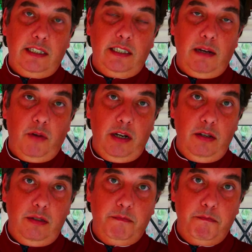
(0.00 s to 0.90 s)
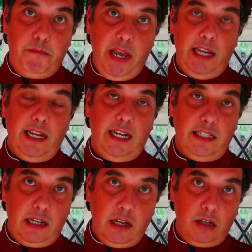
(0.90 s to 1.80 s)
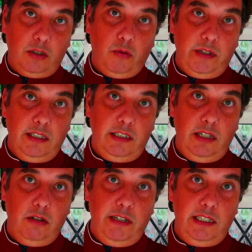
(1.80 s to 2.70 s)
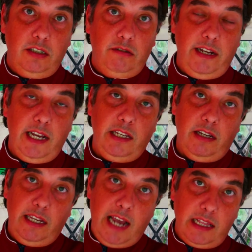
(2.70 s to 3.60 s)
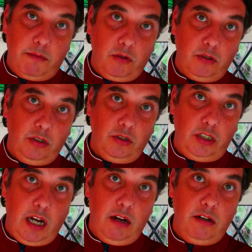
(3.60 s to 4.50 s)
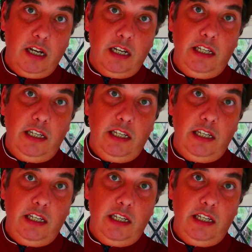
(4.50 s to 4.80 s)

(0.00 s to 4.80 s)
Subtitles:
someone who's big and has a large audience in your industry, and you can get them onto your show,